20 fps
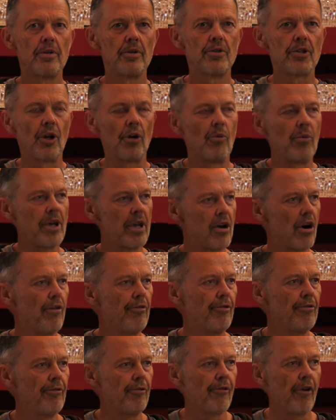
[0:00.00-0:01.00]
So we
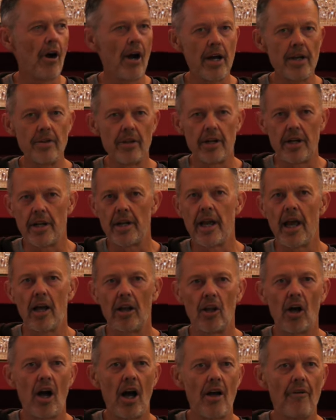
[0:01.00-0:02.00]
often find that in our
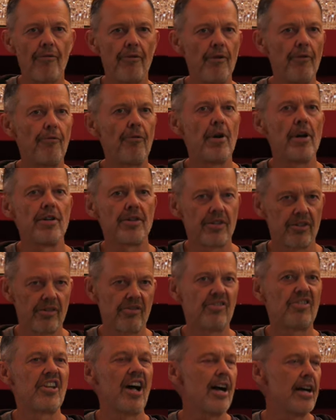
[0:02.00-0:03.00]
life, if we're
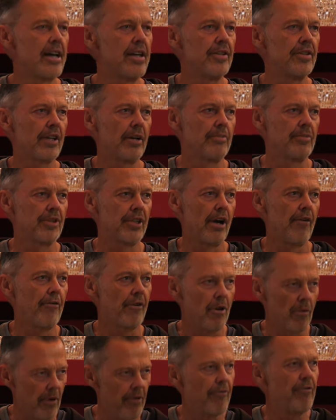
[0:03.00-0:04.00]
stuck in some
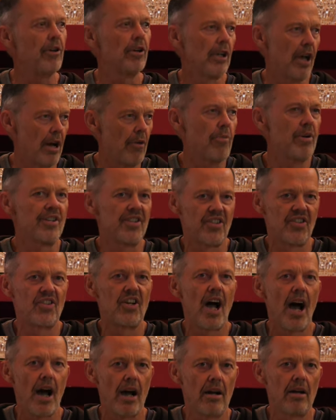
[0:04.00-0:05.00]
suffering, we feel like we're
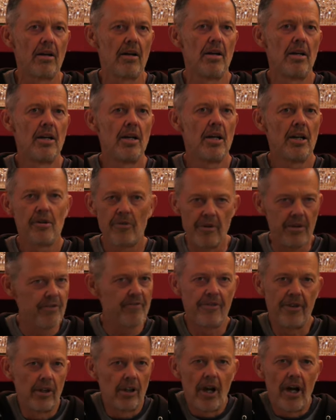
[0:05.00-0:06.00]
stuck. We
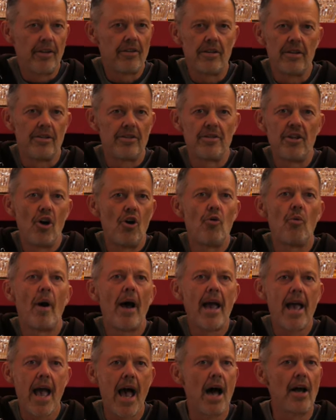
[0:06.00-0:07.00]
feel like there's no
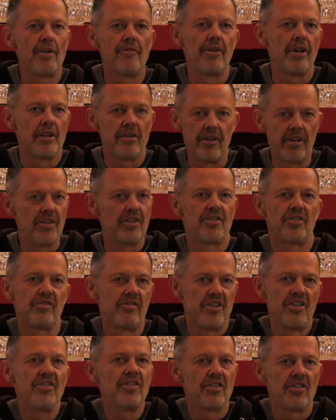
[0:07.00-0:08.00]
way out of it. And this,
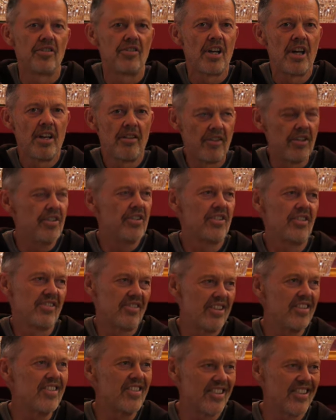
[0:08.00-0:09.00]
is, this,
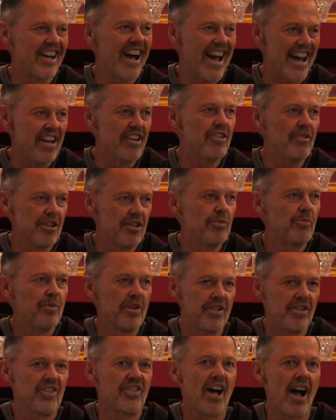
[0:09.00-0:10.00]
this state is we're
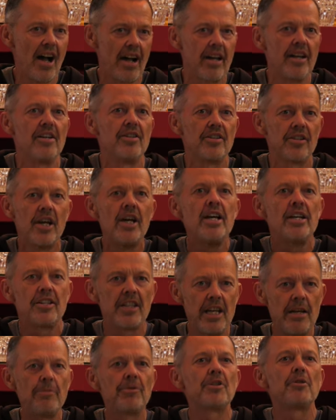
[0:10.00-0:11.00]
stuck and
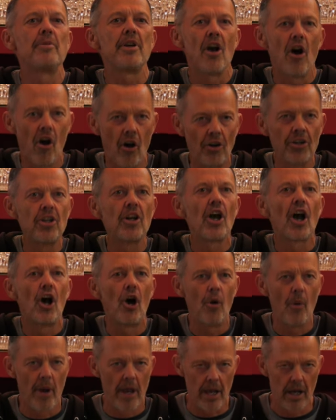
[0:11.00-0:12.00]
seems to be
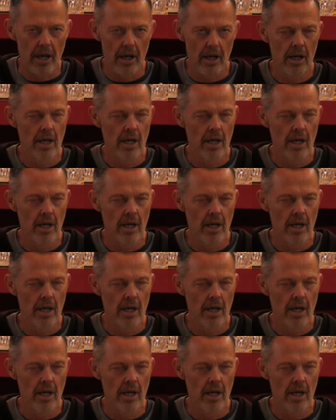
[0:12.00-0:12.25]
ongoing.